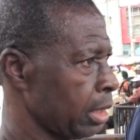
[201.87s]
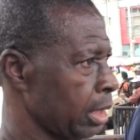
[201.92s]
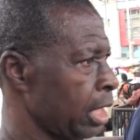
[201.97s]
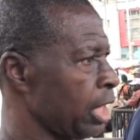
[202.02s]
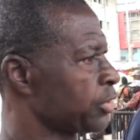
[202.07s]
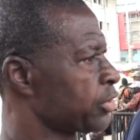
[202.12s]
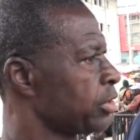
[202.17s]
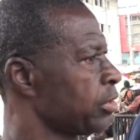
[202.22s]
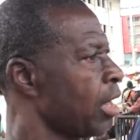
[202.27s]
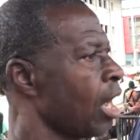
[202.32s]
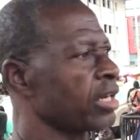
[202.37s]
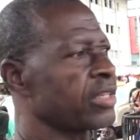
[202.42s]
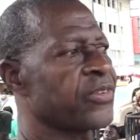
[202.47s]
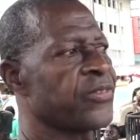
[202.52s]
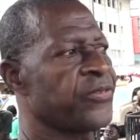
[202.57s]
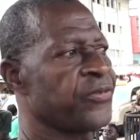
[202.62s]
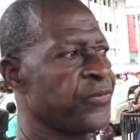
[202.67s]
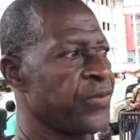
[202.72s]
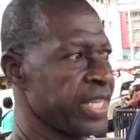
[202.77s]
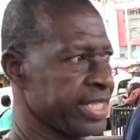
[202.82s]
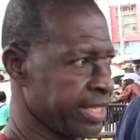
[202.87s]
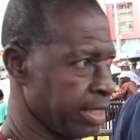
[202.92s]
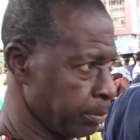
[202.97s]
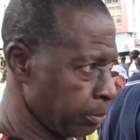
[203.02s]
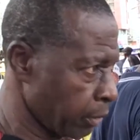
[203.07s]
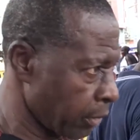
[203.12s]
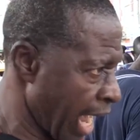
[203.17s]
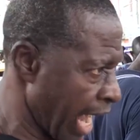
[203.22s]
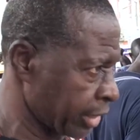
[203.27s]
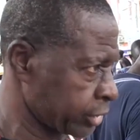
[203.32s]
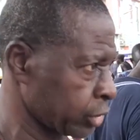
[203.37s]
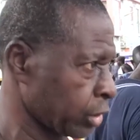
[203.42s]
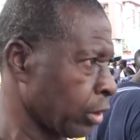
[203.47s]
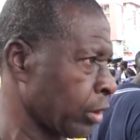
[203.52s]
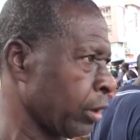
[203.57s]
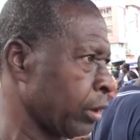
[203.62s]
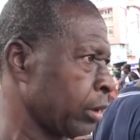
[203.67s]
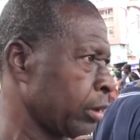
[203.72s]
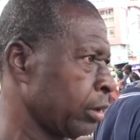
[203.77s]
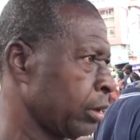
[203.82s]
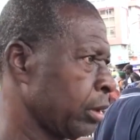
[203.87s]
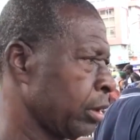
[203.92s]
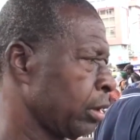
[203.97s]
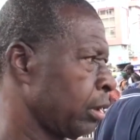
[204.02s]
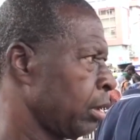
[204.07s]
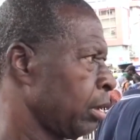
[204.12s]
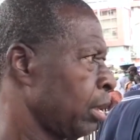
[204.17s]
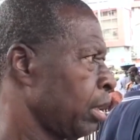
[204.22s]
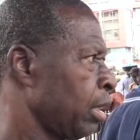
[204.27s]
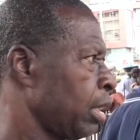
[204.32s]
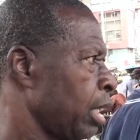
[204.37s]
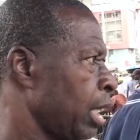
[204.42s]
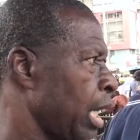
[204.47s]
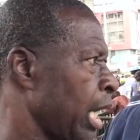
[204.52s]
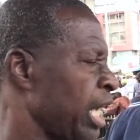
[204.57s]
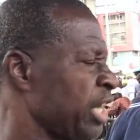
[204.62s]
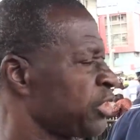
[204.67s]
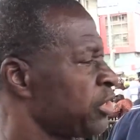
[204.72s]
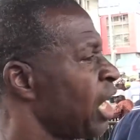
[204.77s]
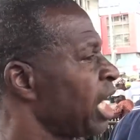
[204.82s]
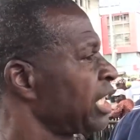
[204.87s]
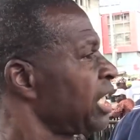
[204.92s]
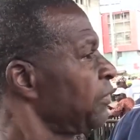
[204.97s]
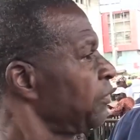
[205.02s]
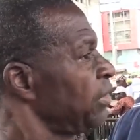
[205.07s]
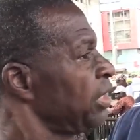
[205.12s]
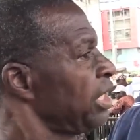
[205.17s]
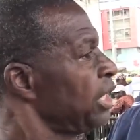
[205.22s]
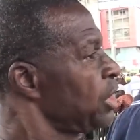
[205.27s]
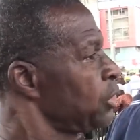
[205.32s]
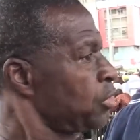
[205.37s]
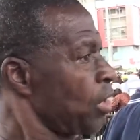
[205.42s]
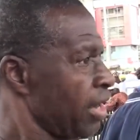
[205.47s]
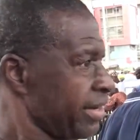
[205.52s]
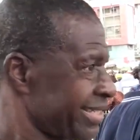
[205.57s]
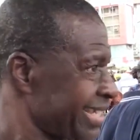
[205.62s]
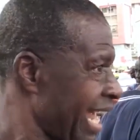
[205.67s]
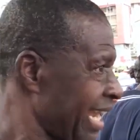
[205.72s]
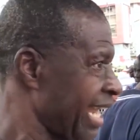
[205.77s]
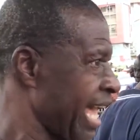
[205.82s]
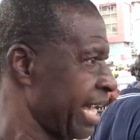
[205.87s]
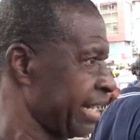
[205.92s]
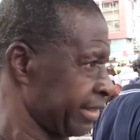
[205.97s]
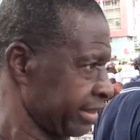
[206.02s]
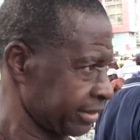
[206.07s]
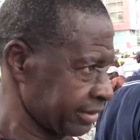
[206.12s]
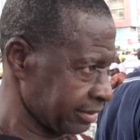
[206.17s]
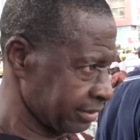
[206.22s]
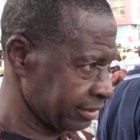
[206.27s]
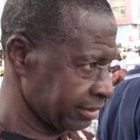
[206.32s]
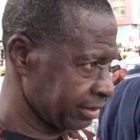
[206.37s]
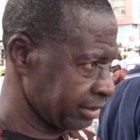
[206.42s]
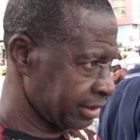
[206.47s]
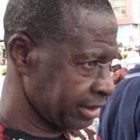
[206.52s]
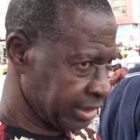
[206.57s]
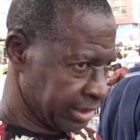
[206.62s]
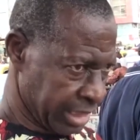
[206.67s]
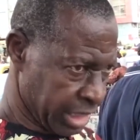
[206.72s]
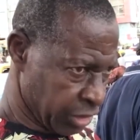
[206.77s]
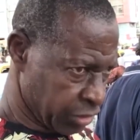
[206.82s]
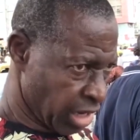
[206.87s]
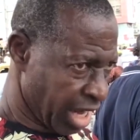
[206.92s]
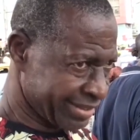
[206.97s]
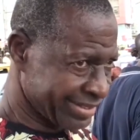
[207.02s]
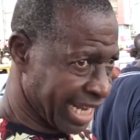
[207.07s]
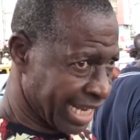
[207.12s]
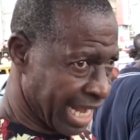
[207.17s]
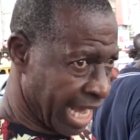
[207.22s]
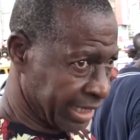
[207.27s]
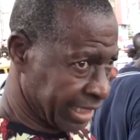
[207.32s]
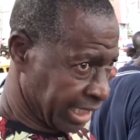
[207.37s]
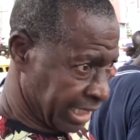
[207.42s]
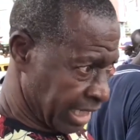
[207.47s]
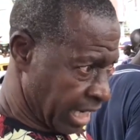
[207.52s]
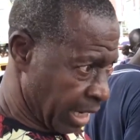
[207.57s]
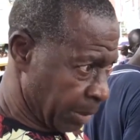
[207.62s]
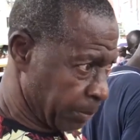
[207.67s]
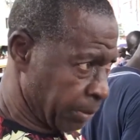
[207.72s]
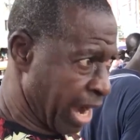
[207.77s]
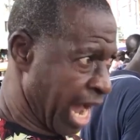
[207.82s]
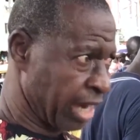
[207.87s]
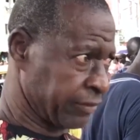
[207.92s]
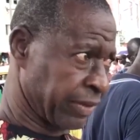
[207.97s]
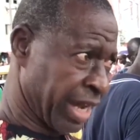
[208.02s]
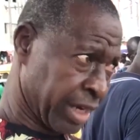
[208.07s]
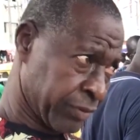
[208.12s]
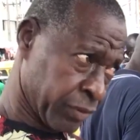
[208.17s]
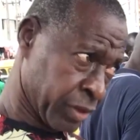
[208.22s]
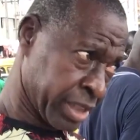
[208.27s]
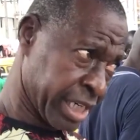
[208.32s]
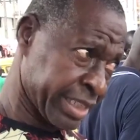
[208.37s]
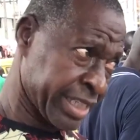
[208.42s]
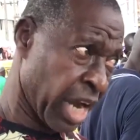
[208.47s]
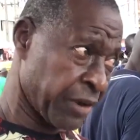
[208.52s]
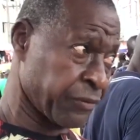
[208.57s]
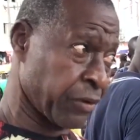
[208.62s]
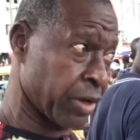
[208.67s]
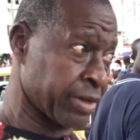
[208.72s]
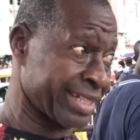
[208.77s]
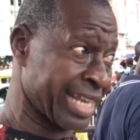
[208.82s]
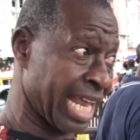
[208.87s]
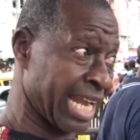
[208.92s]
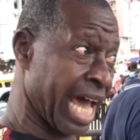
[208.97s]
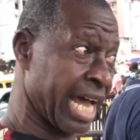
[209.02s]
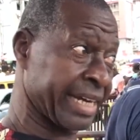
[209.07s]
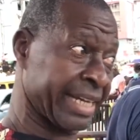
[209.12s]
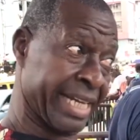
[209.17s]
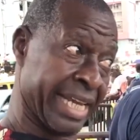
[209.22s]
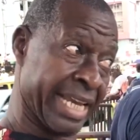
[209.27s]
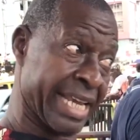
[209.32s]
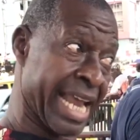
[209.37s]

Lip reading: It's not feasible at all. It's not even the issue of salary. The issue of salary, Labour had advocated for salary in